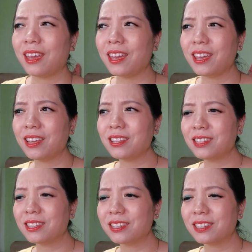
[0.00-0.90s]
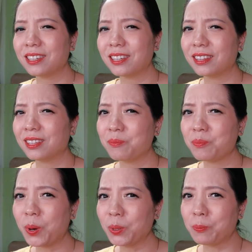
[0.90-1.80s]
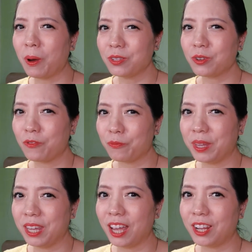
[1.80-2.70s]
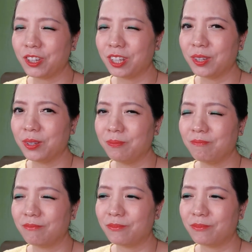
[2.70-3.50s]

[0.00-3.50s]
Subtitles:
And the most part of me actually